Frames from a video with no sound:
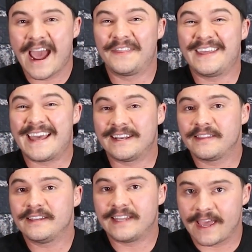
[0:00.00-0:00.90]
At the end
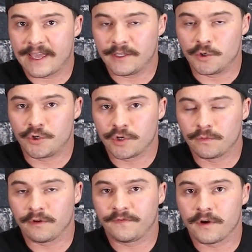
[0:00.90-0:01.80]
of the day, you
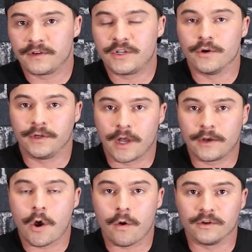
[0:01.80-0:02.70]
should refer to your
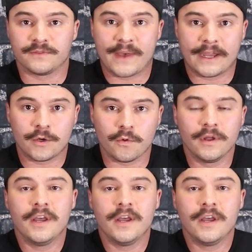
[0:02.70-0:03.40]
gun owner's manual